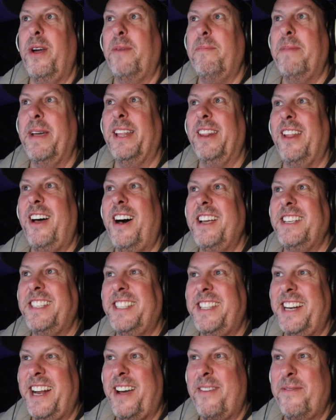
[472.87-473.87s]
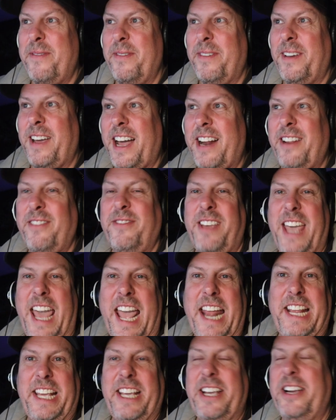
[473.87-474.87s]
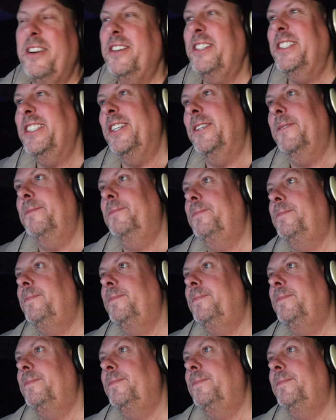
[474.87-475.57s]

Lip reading: big loss, then I'm kind of gaining here. So